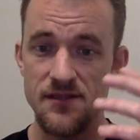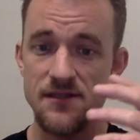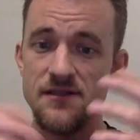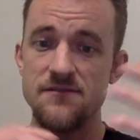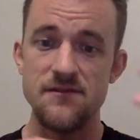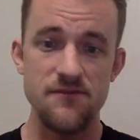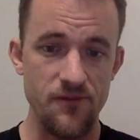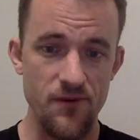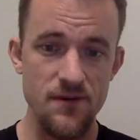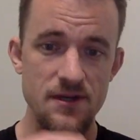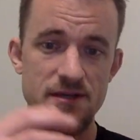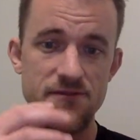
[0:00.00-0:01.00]
or even
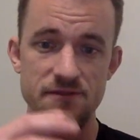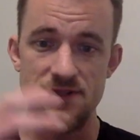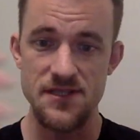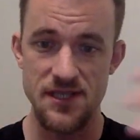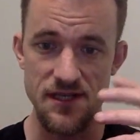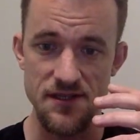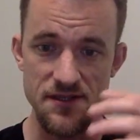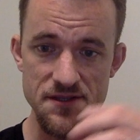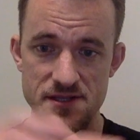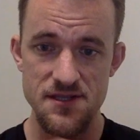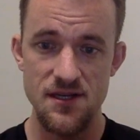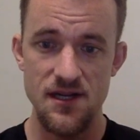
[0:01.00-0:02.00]
4 different
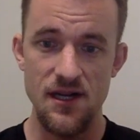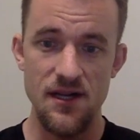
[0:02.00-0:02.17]
skills